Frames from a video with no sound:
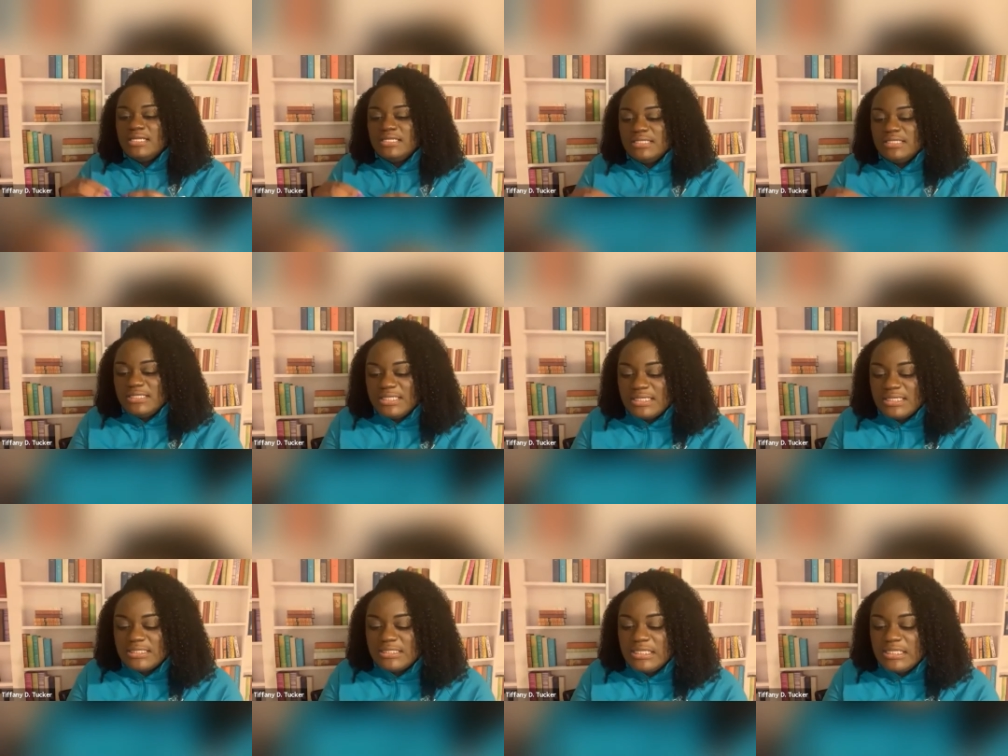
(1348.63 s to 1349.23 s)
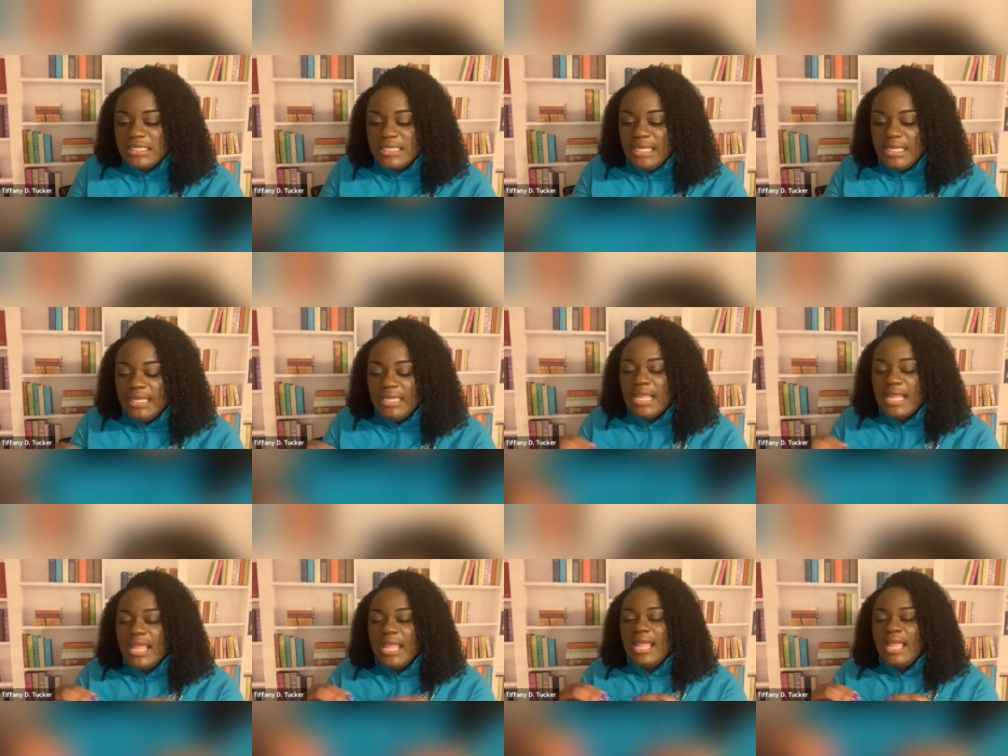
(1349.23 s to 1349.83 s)

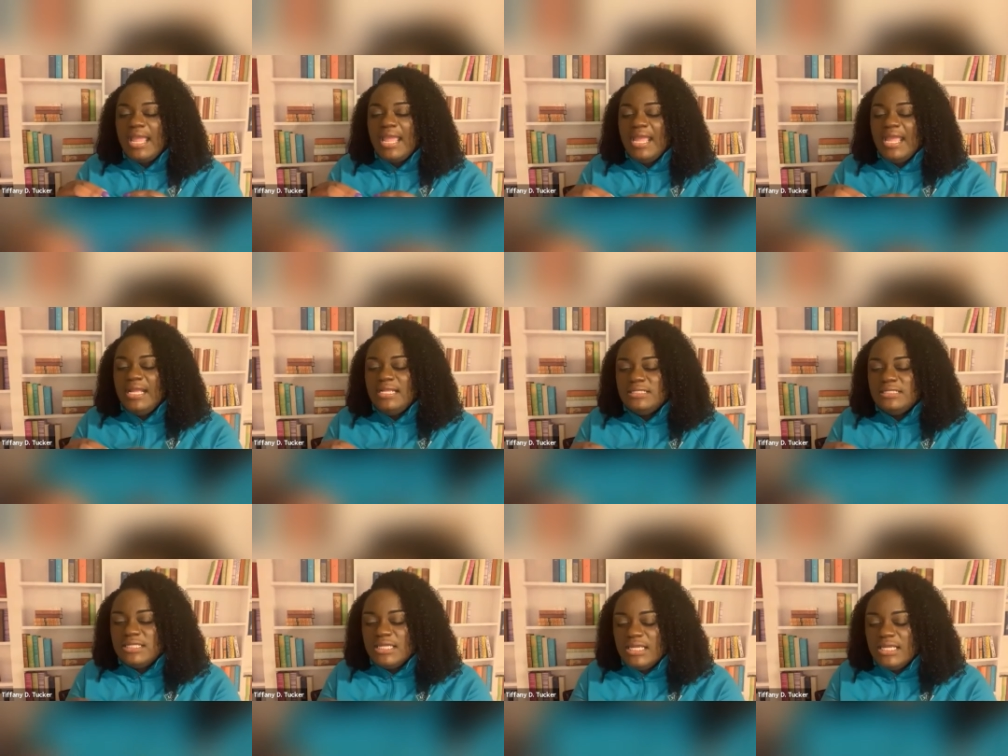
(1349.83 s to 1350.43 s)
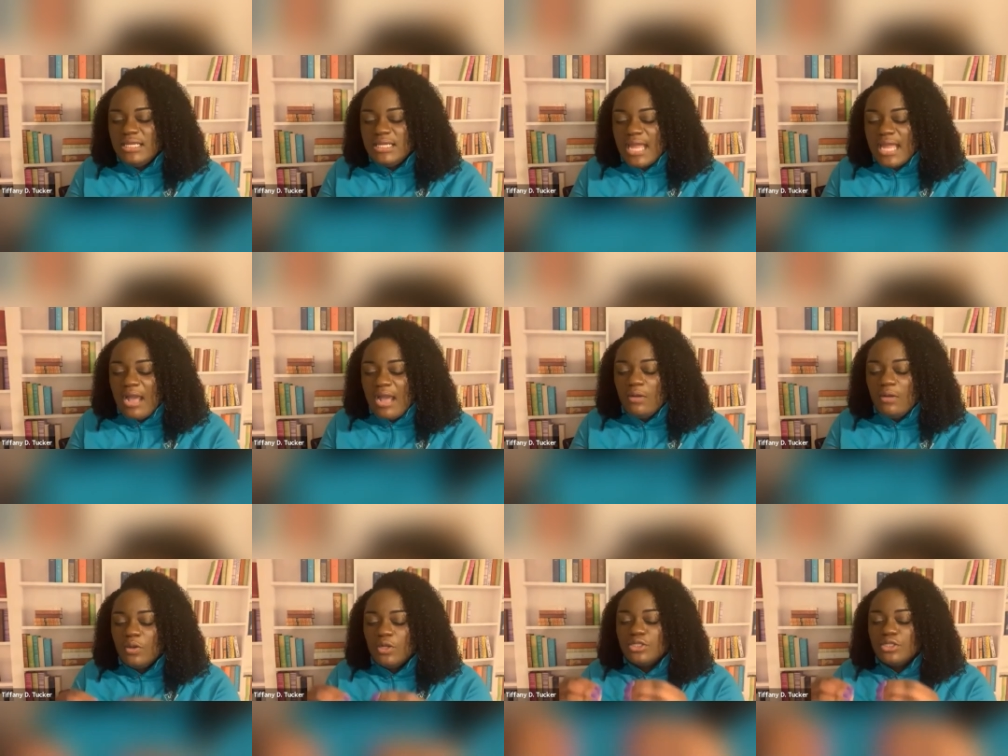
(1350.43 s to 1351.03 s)
16,
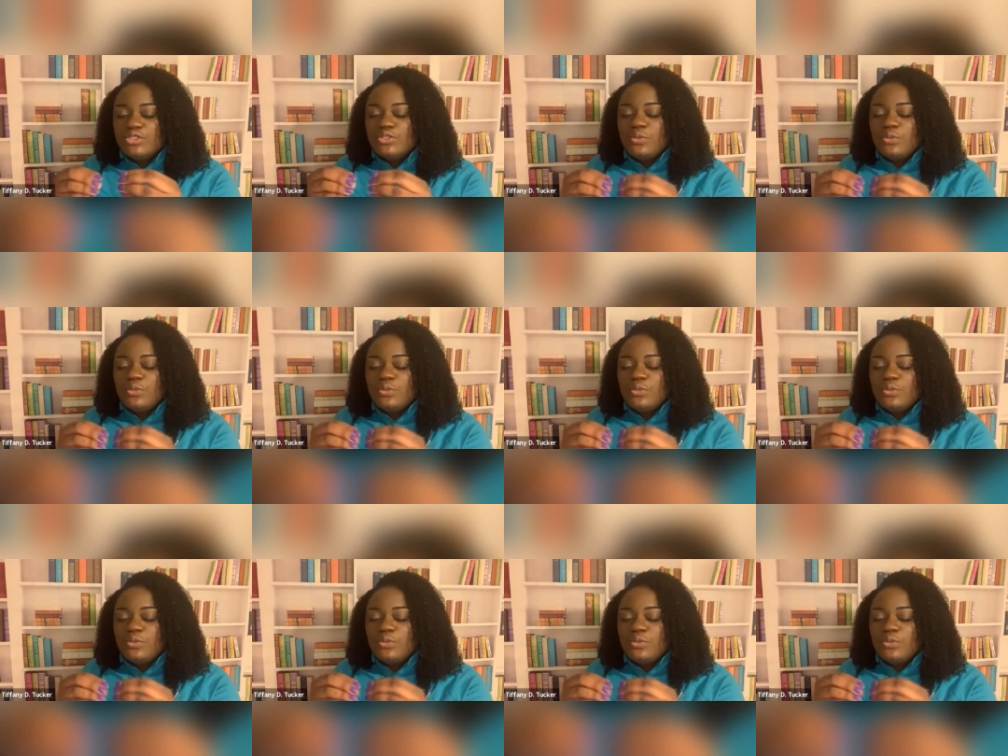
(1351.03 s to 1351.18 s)
18-hour,